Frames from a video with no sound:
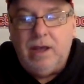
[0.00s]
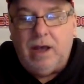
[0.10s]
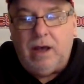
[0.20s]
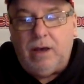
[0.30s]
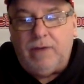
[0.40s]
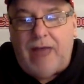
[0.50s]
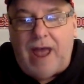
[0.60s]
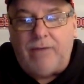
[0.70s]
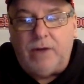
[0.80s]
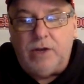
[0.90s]
uh, of an
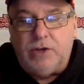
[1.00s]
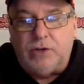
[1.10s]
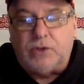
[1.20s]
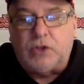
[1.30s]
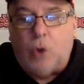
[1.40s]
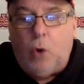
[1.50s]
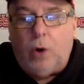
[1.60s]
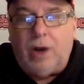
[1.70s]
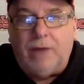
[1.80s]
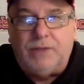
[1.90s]
average
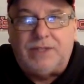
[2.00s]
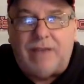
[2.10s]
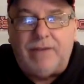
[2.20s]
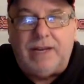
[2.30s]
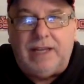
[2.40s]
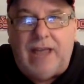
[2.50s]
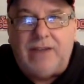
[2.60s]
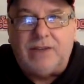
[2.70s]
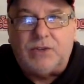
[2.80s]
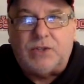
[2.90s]
score of
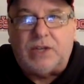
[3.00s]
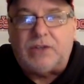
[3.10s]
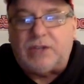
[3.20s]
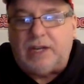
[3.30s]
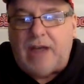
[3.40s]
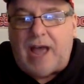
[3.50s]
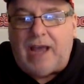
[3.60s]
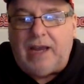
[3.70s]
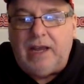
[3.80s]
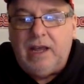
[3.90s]
78 to
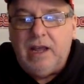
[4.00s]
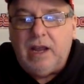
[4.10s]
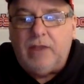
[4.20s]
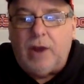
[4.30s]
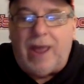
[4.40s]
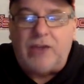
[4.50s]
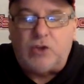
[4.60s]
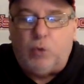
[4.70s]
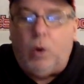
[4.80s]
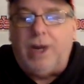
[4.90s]
69 in their
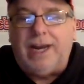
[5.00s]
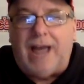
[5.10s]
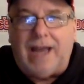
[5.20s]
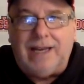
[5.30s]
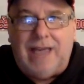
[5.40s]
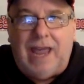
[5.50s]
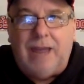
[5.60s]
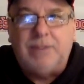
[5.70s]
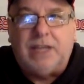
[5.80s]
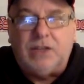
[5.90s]
last 29
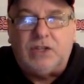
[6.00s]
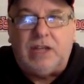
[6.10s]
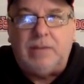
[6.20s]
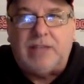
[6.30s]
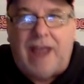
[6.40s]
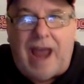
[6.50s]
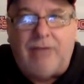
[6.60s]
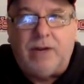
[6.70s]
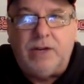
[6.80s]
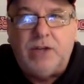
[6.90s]
games against teams that
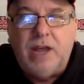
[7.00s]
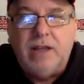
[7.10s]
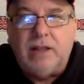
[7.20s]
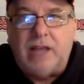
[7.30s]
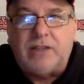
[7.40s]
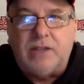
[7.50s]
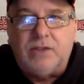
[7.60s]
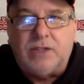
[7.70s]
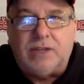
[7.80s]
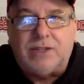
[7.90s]
average less than
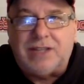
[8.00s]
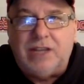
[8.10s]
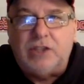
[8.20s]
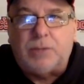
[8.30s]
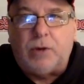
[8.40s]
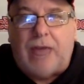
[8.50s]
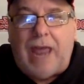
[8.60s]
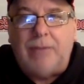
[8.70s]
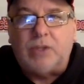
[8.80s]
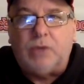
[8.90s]
six steals per game.